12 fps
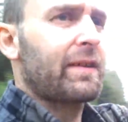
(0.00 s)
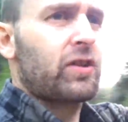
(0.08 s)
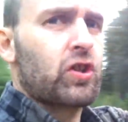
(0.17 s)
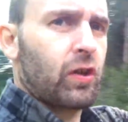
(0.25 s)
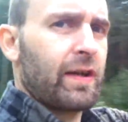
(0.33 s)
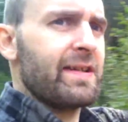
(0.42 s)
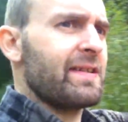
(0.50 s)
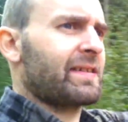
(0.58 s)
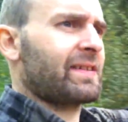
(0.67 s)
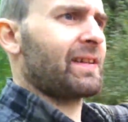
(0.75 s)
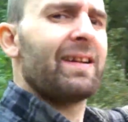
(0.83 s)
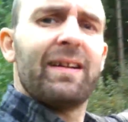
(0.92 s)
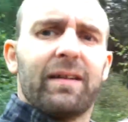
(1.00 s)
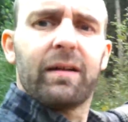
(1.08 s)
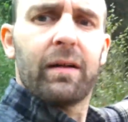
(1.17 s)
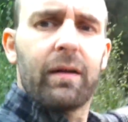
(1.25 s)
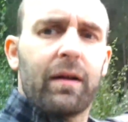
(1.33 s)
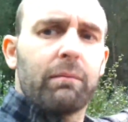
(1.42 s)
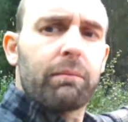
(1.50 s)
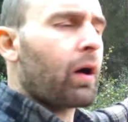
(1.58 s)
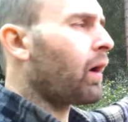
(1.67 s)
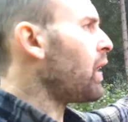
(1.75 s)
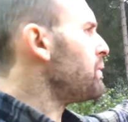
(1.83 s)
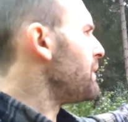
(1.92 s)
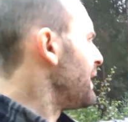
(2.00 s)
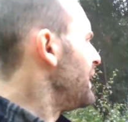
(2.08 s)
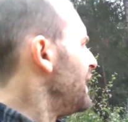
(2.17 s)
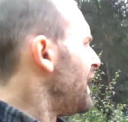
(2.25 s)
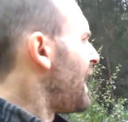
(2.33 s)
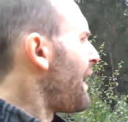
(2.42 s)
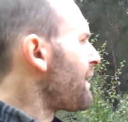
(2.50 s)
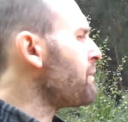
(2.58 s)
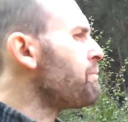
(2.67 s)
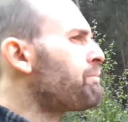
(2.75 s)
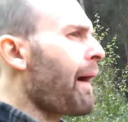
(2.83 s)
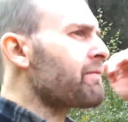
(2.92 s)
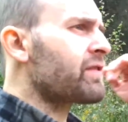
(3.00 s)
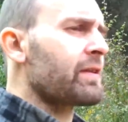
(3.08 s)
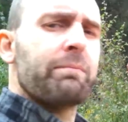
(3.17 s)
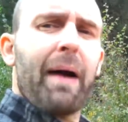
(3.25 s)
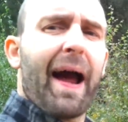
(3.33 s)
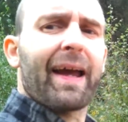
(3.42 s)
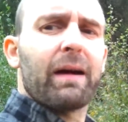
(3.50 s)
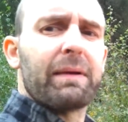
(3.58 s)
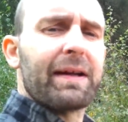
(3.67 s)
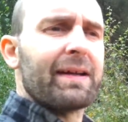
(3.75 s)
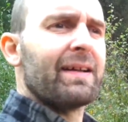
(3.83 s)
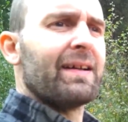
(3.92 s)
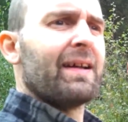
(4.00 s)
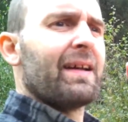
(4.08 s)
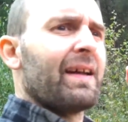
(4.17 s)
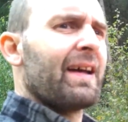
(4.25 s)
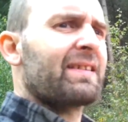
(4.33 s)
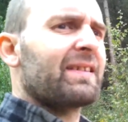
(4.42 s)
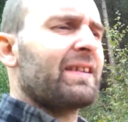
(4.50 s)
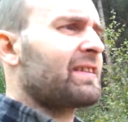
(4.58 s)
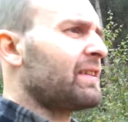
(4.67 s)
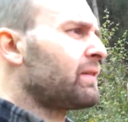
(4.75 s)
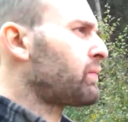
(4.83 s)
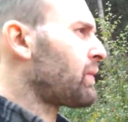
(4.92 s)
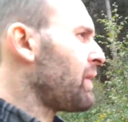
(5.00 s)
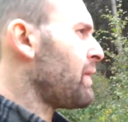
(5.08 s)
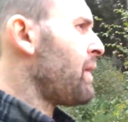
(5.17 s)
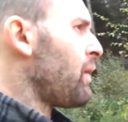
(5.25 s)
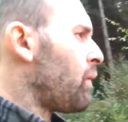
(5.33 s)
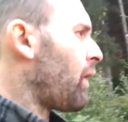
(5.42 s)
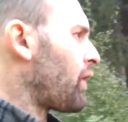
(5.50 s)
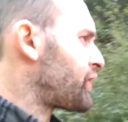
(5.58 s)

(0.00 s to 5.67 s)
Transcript: the trees behind me, and then bouncing back at me. Yeah, so this is. Well, I